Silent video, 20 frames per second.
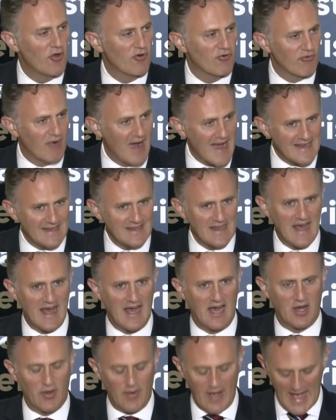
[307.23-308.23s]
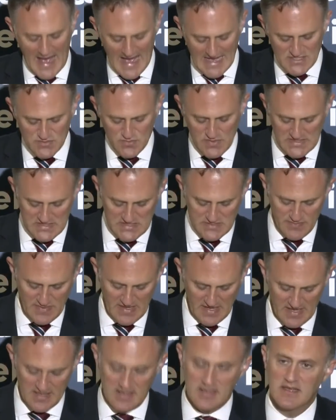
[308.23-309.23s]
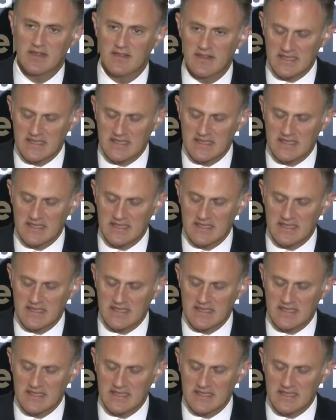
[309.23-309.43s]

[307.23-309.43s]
Right now, as we speak,